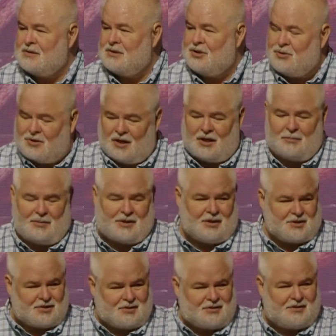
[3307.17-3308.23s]
You come,
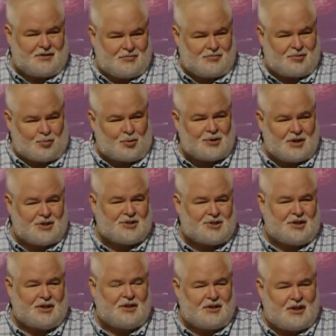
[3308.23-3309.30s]
because when we're done
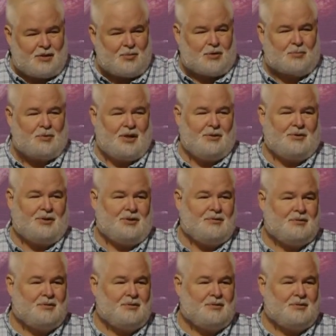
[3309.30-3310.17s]
singing, I want to pray with you.